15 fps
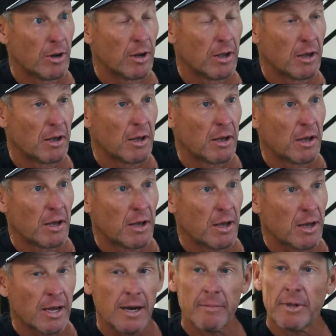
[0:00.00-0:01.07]
Mm -hmm
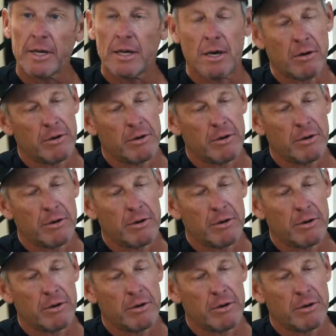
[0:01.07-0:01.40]
and I'm like,